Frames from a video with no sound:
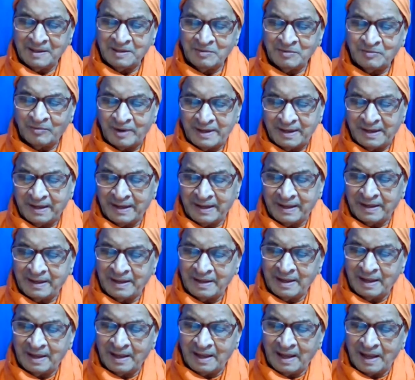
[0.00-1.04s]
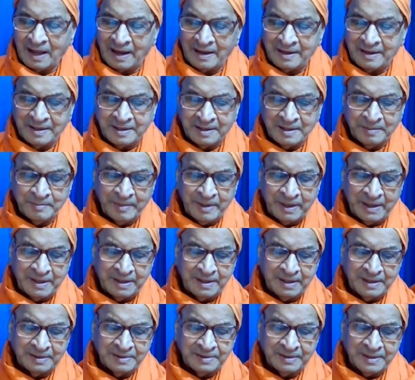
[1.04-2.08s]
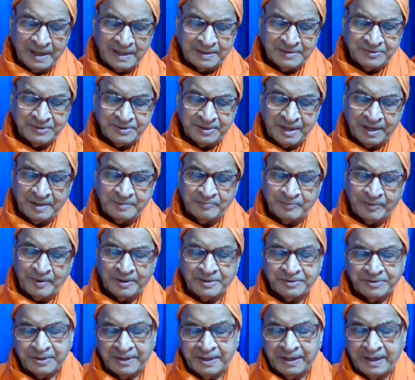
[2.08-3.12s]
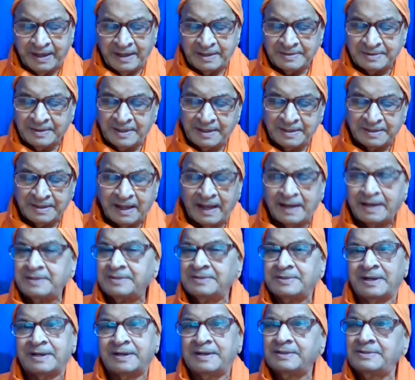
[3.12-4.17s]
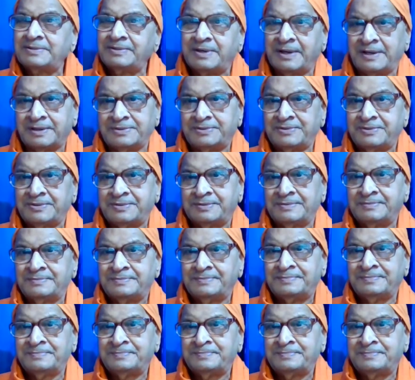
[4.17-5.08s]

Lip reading: In 1 day and remained in that state for 3 days and nights at a stretch.